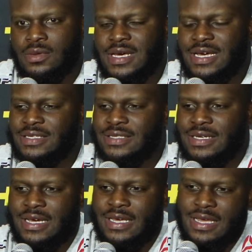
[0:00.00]
No, it's
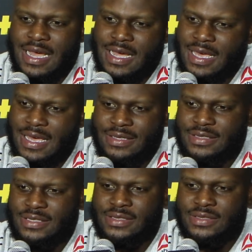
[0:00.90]
like I
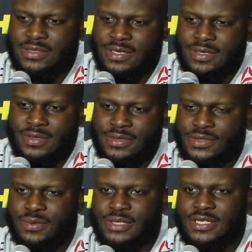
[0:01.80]
can't just turn the
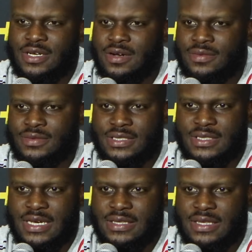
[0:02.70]
switch off
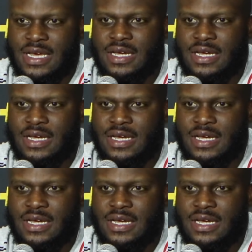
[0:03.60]
just like that.